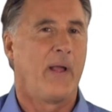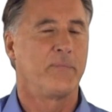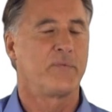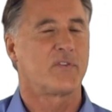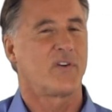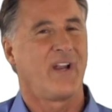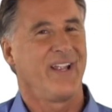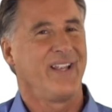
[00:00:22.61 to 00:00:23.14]
I'm
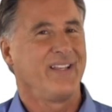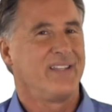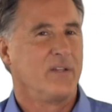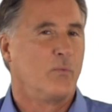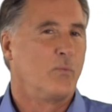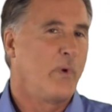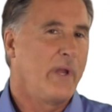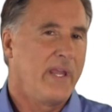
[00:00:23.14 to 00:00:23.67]
trying
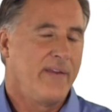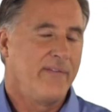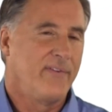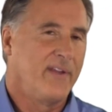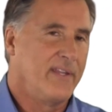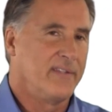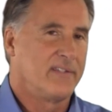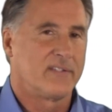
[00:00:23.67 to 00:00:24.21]
to weave
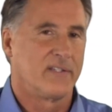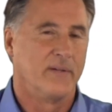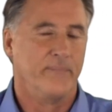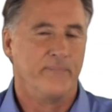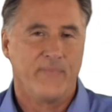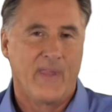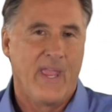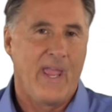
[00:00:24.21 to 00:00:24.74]
in
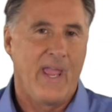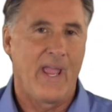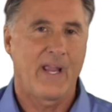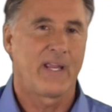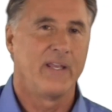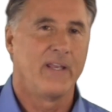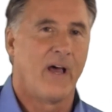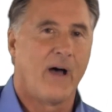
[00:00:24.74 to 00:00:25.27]
some
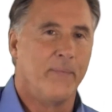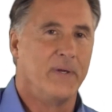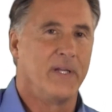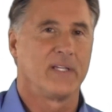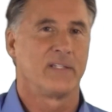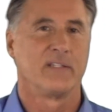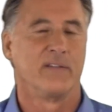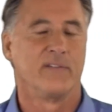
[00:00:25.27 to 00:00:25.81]

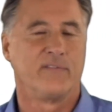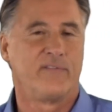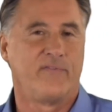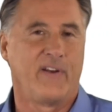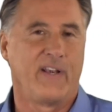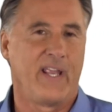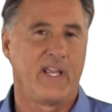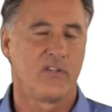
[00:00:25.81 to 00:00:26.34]
economics and
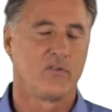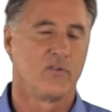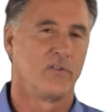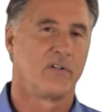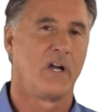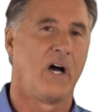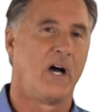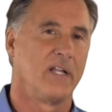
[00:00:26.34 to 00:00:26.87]

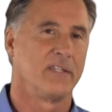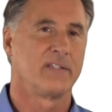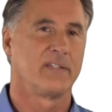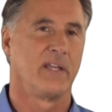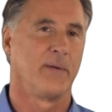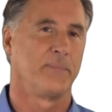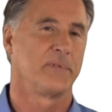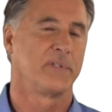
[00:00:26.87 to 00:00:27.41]
financial
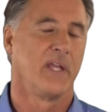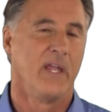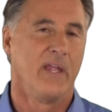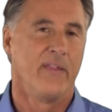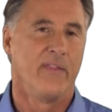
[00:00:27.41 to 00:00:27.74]
concepts